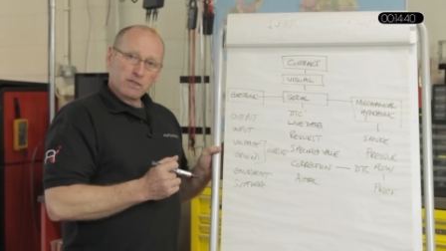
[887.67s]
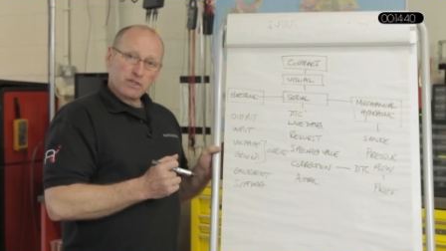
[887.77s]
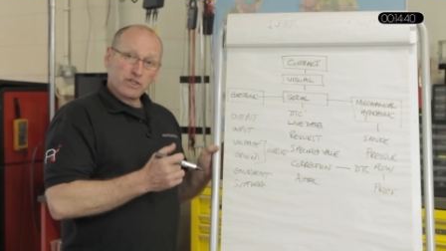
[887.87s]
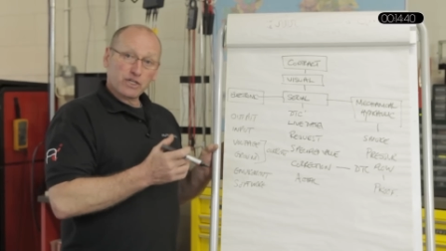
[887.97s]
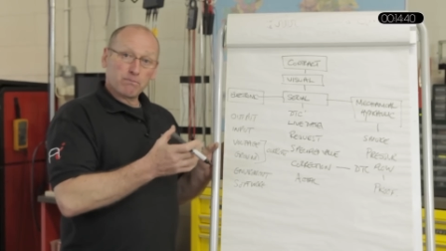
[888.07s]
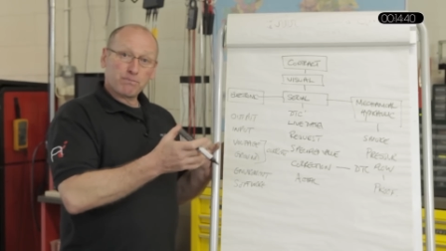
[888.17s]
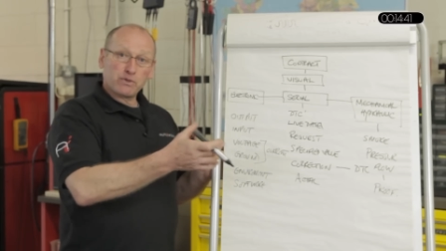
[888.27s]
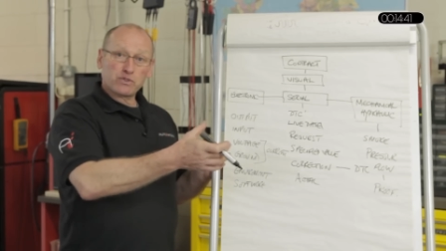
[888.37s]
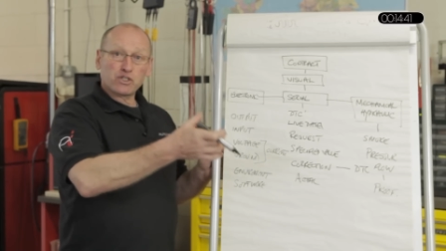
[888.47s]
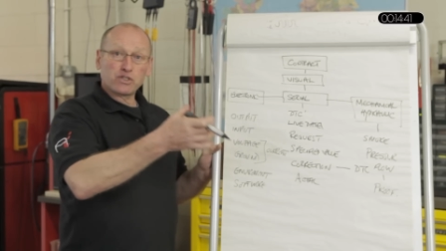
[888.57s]
that the
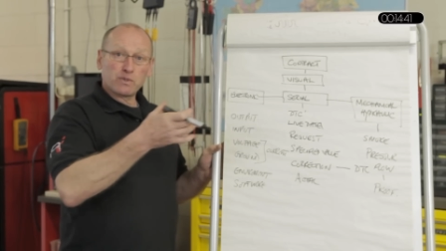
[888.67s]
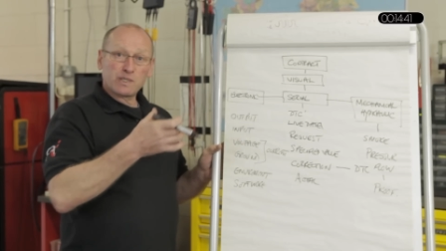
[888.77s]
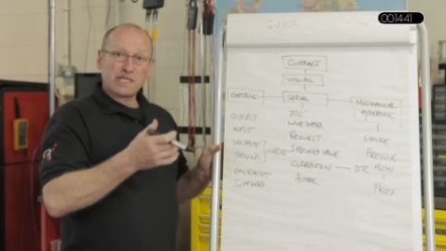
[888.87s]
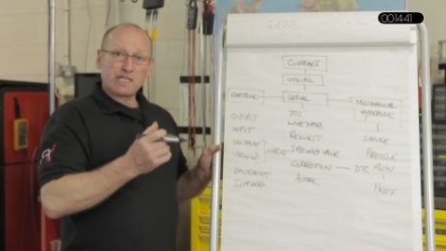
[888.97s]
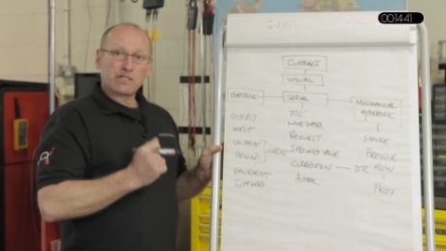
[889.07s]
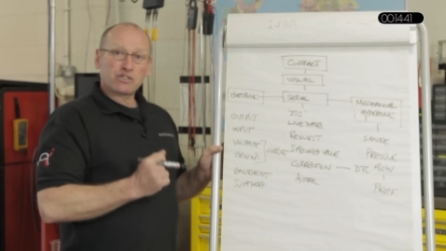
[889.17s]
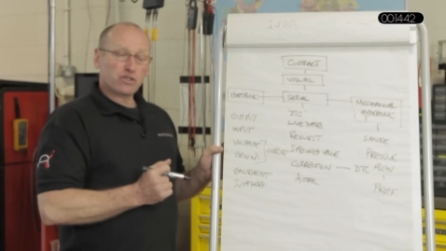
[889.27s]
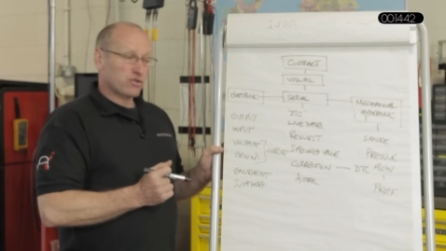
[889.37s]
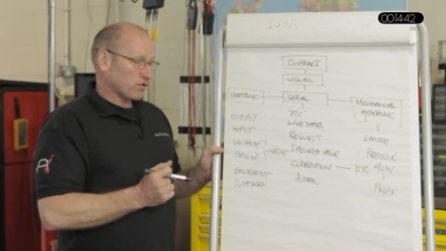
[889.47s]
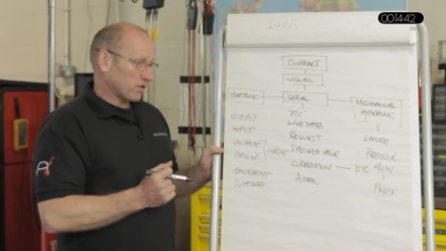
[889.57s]
computer uses to
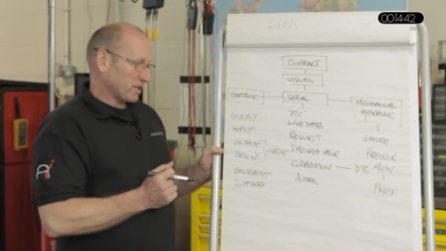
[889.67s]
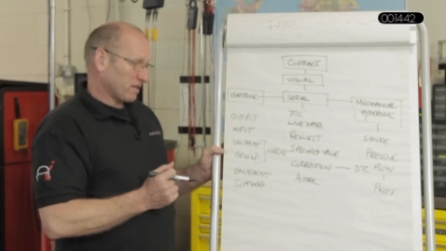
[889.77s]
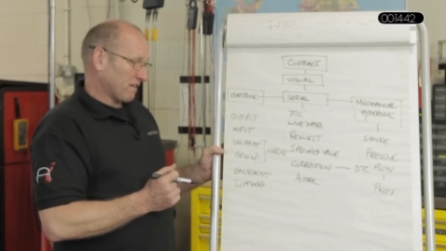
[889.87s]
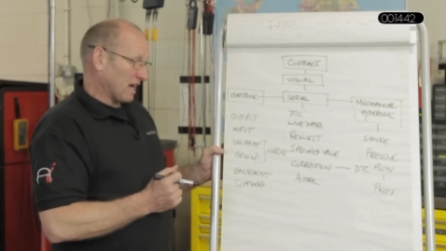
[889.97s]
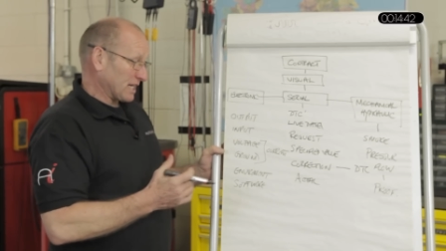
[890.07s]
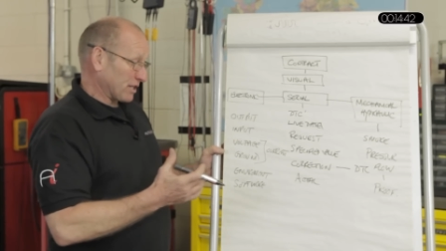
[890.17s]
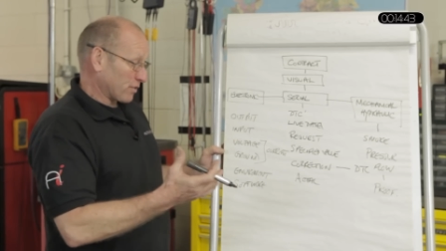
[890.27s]
control the device.